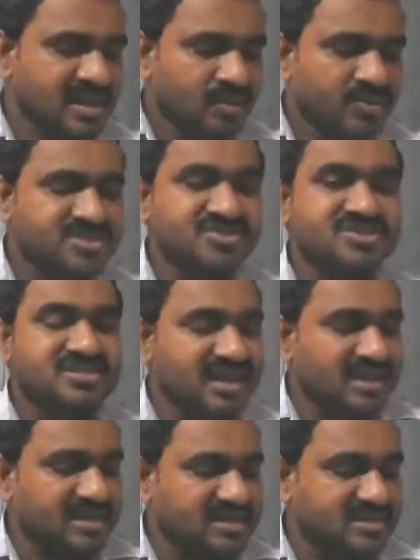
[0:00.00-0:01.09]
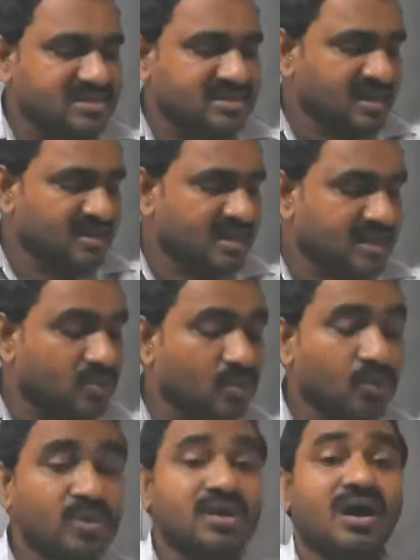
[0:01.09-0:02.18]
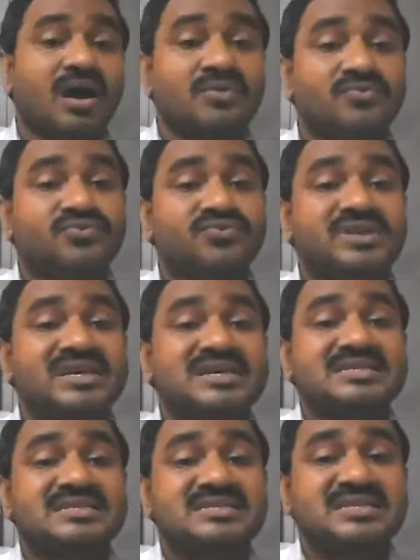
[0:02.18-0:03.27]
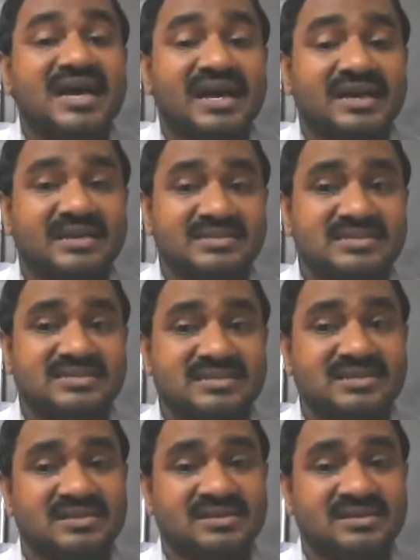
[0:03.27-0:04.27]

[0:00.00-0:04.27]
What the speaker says: which studies the role of these science,